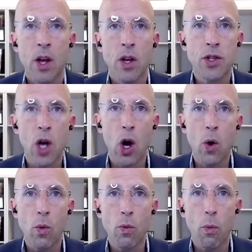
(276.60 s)

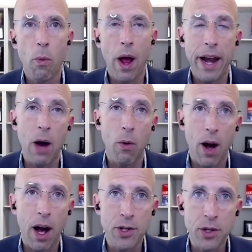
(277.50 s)
So now,
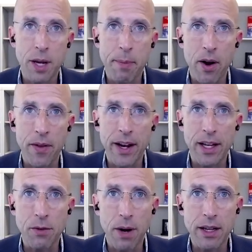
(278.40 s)
I should say
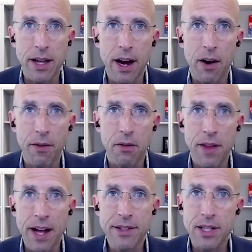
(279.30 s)
parenthetically, right there,
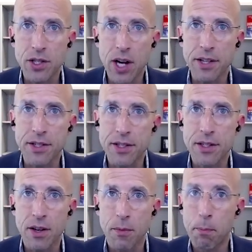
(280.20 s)
that
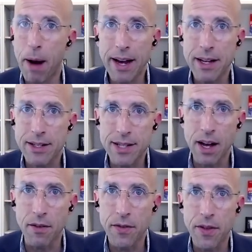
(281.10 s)
suggests by
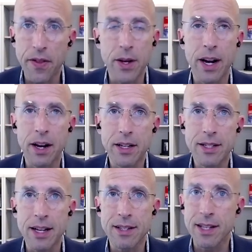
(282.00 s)
itself that the United
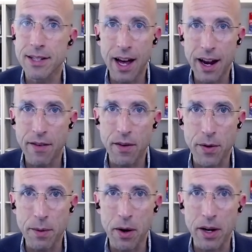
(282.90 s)
States does not have a
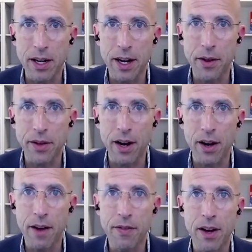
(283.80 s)
free market in
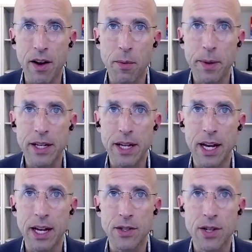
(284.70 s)
healthcare if the government
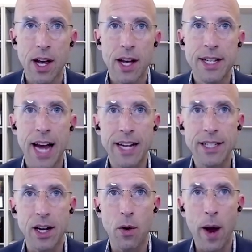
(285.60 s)
is
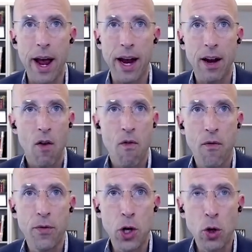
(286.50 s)
taxing away
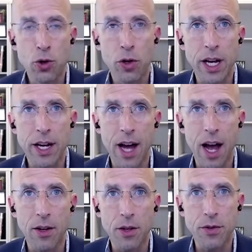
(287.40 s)
$2
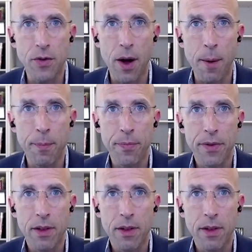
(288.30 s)
trillion from